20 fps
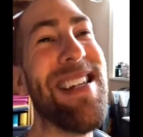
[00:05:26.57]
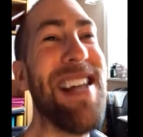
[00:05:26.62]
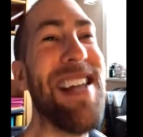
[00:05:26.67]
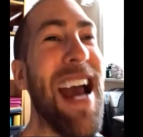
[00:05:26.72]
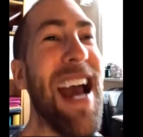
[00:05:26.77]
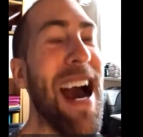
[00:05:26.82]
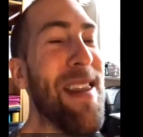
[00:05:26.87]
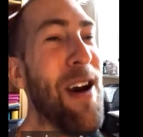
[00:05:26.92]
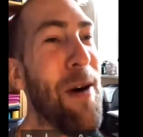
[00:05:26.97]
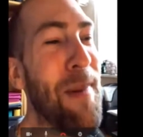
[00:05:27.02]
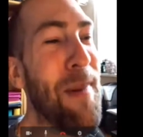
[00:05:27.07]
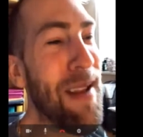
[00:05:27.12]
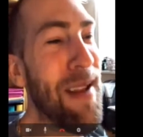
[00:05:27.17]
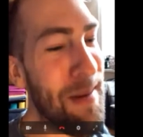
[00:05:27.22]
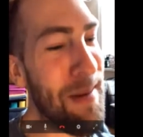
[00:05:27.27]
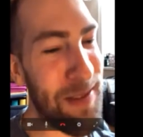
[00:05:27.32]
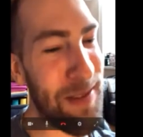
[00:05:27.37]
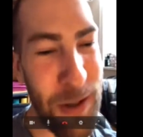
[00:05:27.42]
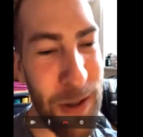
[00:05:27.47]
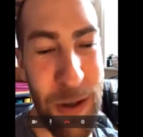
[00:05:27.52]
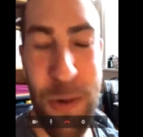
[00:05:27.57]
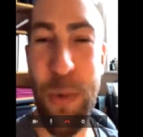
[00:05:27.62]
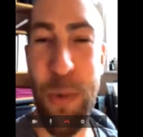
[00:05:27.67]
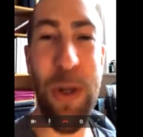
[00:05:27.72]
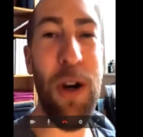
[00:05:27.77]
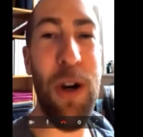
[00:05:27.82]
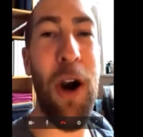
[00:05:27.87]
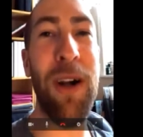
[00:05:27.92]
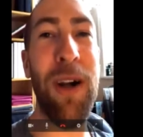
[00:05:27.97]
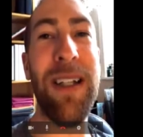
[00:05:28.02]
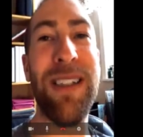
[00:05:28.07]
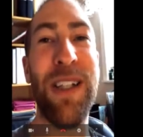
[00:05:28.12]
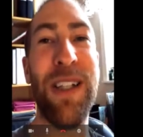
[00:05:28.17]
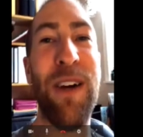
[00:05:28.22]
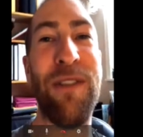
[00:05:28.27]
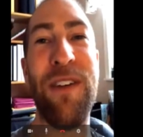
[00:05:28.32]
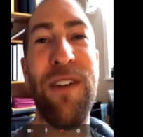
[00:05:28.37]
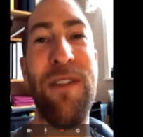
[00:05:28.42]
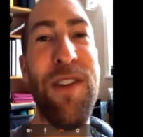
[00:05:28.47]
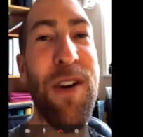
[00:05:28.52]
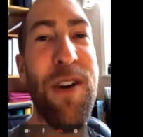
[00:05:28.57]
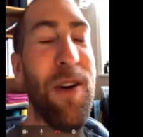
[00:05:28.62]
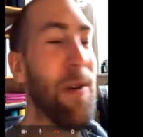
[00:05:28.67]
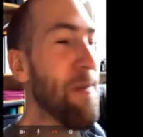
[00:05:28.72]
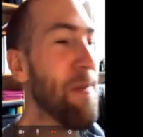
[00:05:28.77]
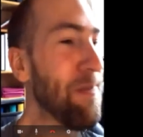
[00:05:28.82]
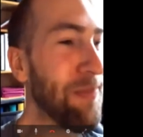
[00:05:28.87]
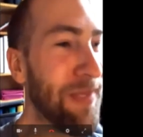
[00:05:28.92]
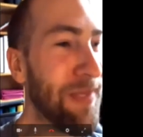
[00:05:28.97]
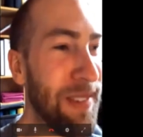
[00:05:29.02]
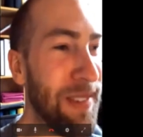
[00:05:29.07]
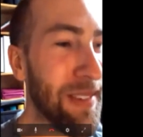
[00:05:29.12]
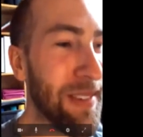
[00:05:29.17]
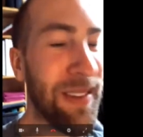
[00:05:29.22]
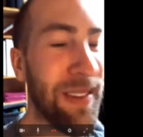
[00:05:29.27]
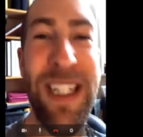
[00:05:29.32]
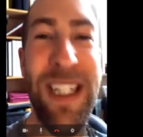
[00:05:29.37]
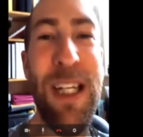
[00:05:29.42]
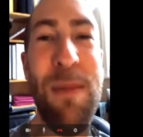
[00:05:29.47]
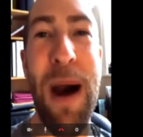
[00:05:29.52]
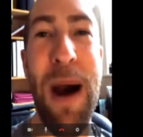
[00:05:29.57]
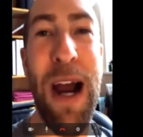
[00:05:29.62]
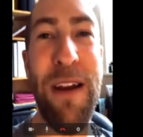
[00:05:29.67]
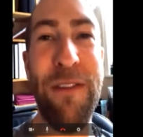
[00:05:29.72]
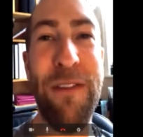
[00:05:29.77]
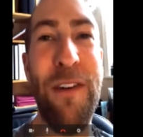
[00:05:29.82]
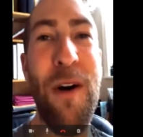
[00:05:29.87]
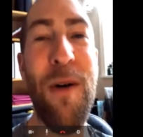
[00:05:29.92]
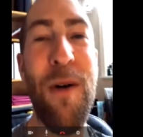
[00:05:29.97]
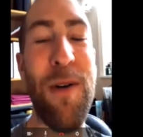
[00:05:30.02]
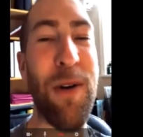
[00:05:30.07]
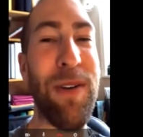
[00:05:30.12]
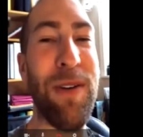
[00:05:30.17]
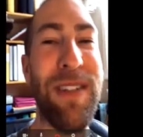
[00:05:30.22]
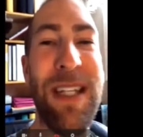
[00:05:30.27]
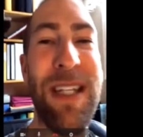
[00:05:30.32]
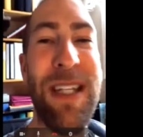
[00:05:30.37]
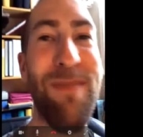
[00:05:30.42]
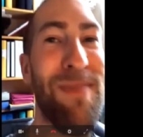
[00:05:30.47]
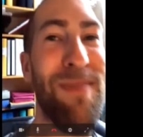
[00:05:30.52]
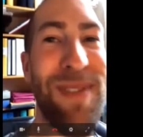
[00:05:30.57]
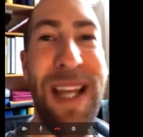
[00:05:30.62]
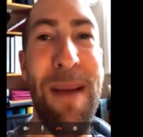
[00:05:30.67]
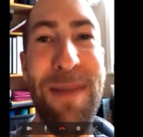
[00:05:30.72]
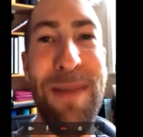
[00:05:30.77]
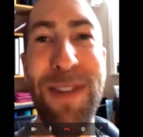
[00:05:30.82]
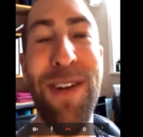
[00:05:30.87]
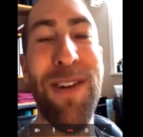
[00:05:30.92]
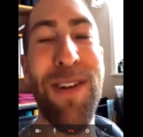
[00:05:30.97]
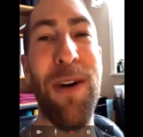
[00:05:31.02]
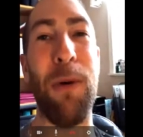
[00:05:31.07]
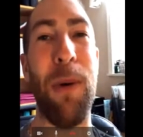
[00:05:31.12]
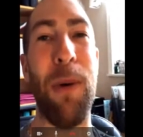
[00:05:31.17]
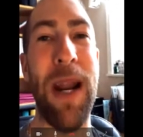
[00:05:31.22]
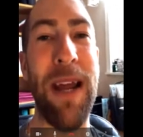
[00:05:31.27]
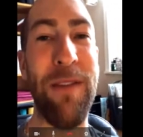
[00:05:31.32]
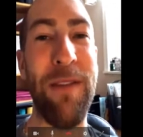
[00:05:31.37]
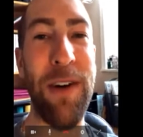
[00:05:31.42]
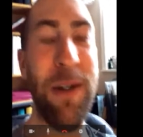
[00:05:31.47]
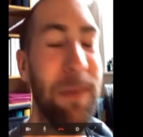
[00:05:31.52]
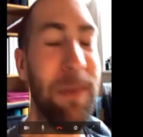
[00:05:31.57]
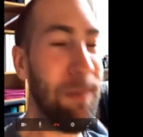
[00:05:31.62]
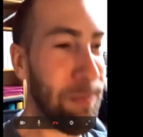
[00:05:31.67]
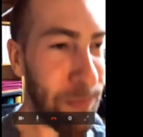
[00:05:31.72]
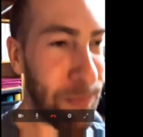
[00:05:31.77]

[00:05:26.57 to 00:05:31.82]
yeah, no, but so regardless of if you're team iPhone or team Samsung or whatever,